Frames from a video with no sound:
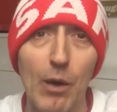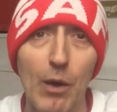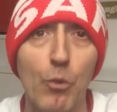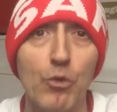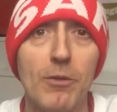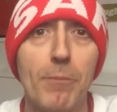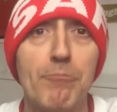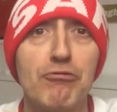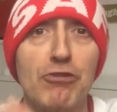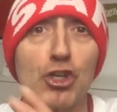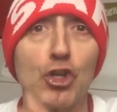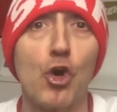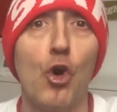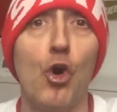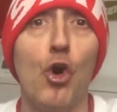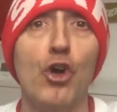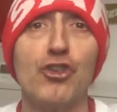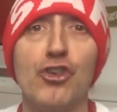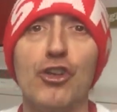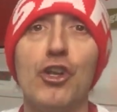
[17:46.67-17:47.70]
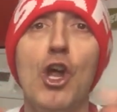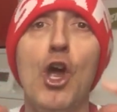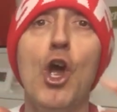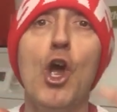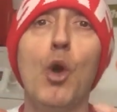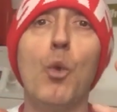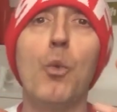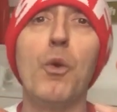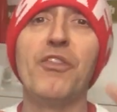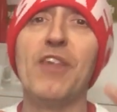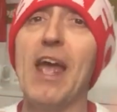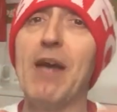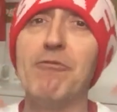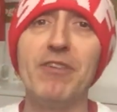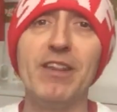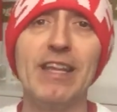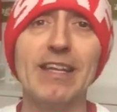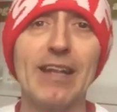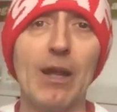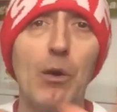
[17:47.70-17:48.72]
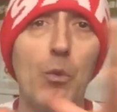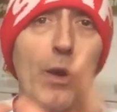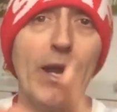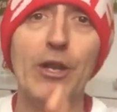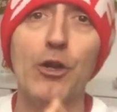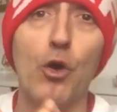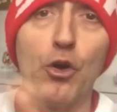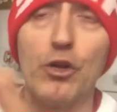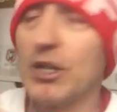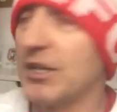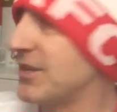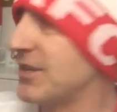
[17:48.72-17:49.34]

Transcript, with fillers: that was the precaution with everything that went on